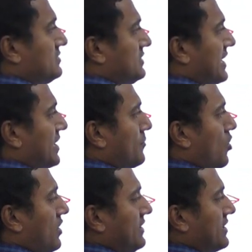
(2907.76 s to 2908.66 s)
Take a
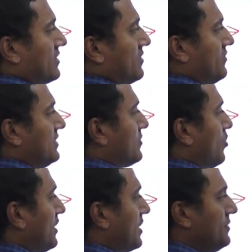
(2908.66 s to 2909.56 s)
ball here, will that
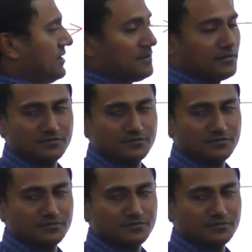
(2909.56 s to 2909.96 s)
ball come here?